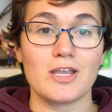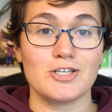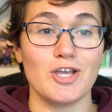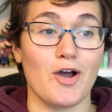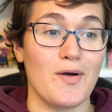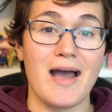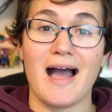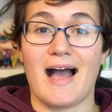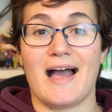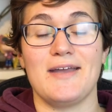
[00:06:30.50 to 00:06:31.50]
So
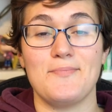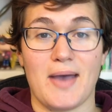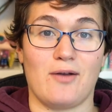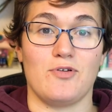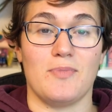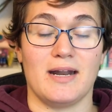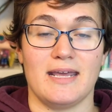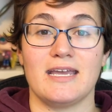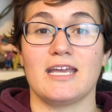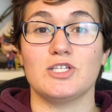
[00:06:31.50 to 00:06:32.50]
I am bad with
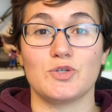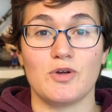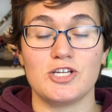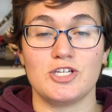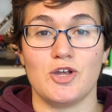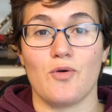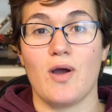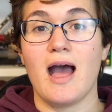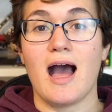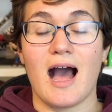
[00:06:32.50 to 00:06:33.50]
money can switch to,
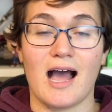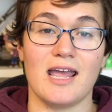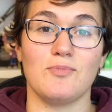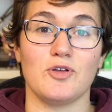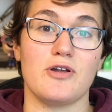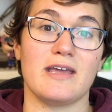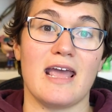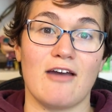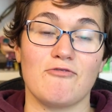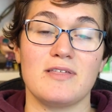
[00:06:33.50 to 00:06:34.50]
I am
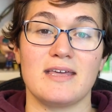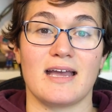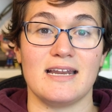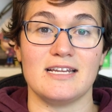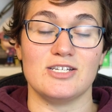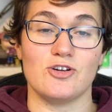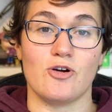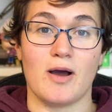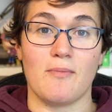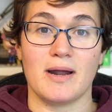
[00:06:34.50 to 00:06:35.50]
learning everything I need to know
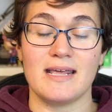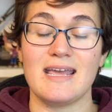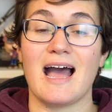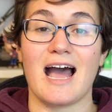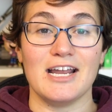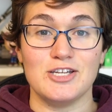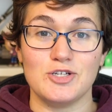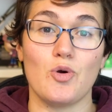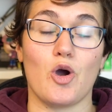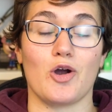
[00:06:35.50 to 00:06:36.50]
about money. I
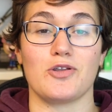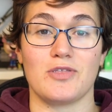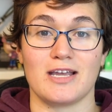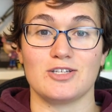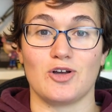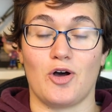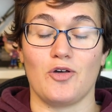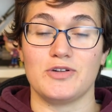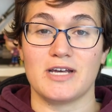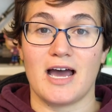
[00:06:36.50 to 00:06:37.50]
do hard things
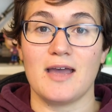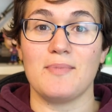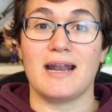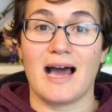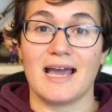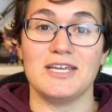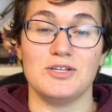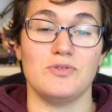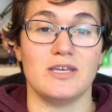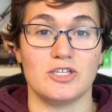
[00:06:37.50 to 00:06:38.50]
all the time and I can
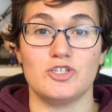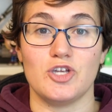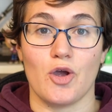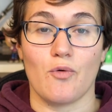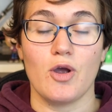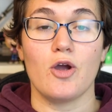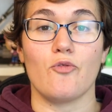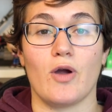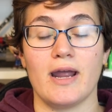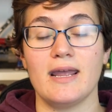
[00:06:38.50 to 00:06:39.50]
do this too,
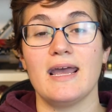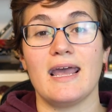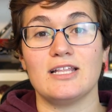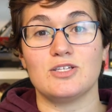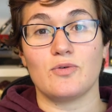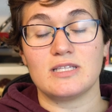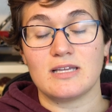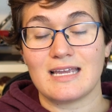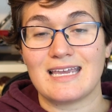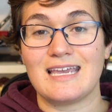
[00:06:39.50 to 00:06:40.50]
right? And so it's
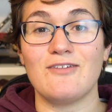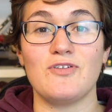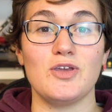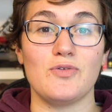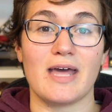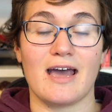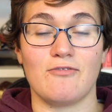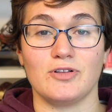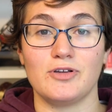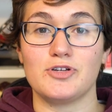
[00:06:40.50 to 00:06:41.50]
giving you that
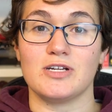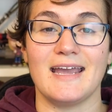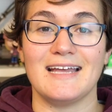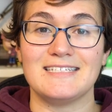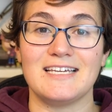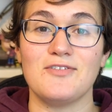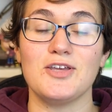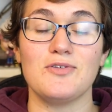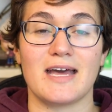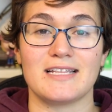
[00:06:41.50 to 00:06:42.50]
evolution. It's
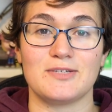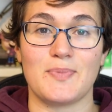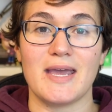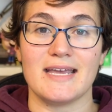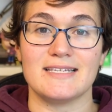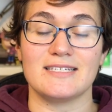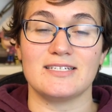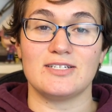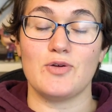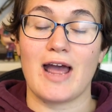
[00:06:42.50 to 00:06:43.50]
giving you that space
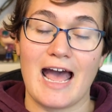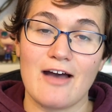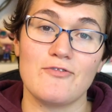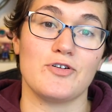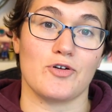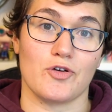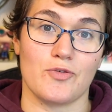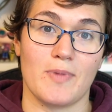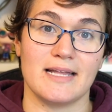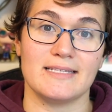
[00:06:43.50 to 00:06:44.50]
to have a
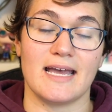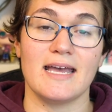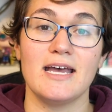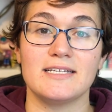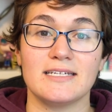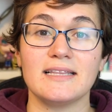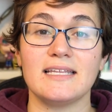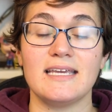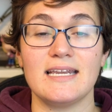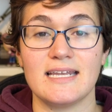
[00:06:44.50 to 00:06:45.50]
growth mindset, to
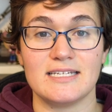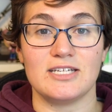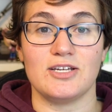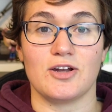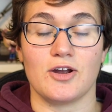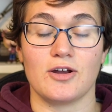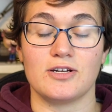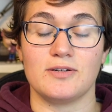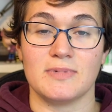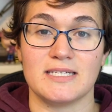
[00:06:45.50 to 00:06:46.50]
lean into your
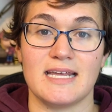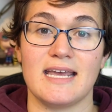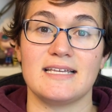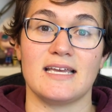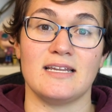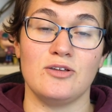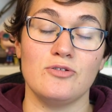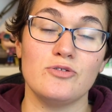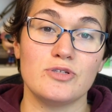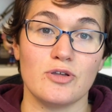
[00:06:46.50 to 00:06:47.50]
mistakes and
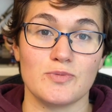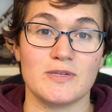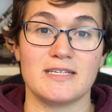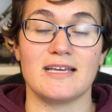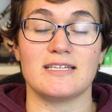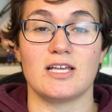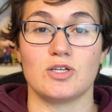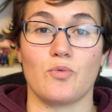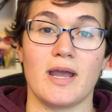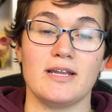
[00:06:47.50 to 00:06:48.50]
use those mistakes
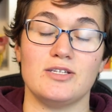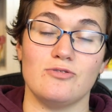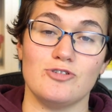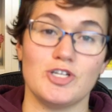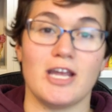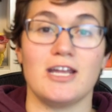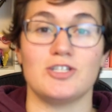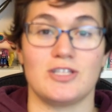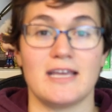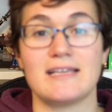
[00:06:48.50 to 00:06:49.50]
as a way to
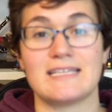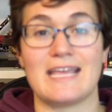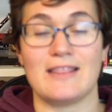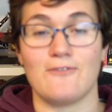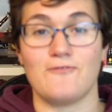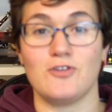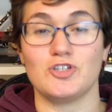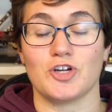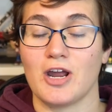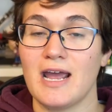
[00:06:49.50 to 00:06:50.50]
change things in the
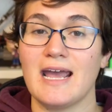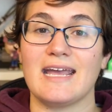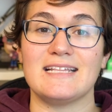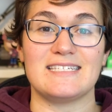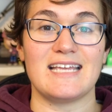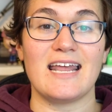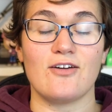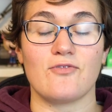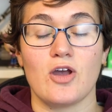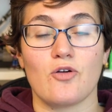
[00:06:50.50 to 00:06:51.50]
future instead
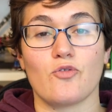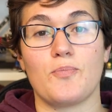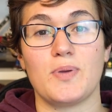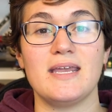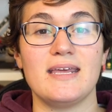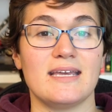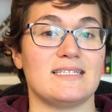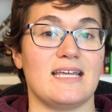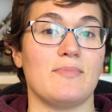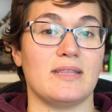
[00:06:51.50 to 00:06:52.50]
of repeating a
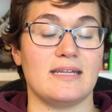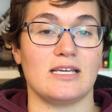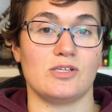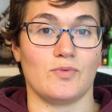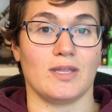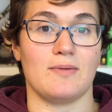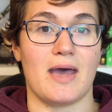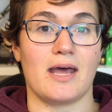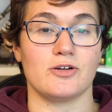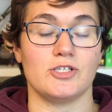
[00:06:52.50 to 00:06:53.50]
statement that doesn't really
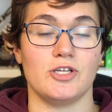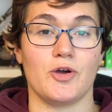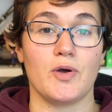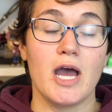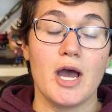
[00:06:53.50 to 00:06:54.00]
matter to you.